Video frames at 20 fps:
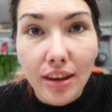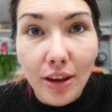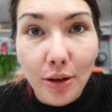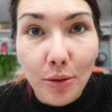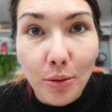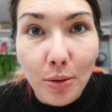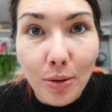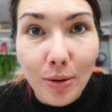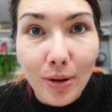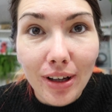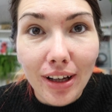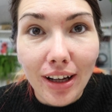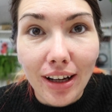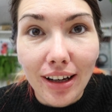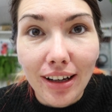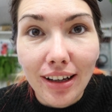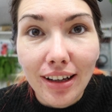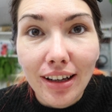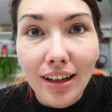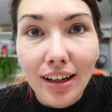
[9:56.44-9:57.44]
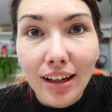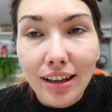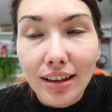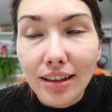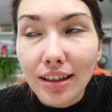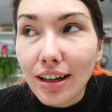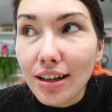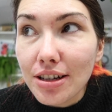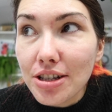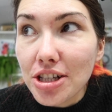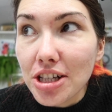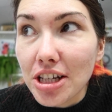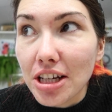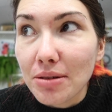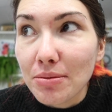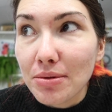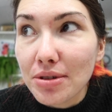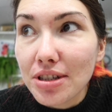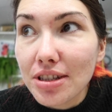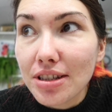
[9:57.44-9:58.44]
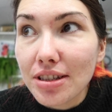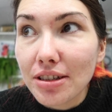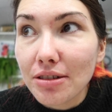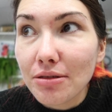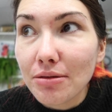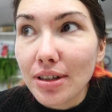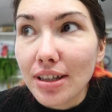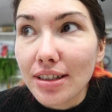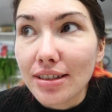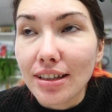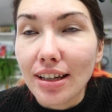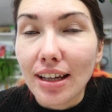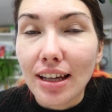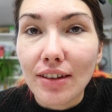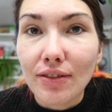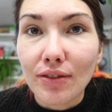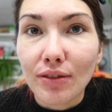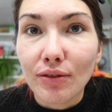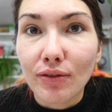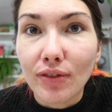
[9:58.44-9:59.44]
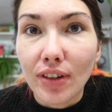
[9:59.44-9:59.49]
the orca last year, which still isn't even